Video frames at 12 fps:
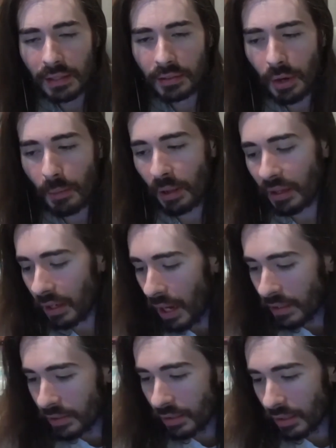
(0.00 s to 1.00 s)
So plug in
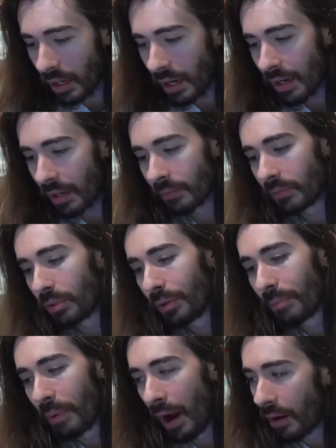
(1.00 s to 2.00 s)
Godzilla Kong, New
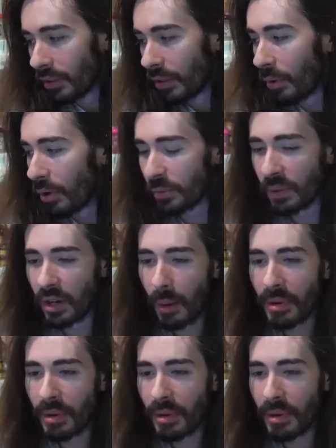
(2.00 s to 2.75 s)
Empire into the Moist Meter.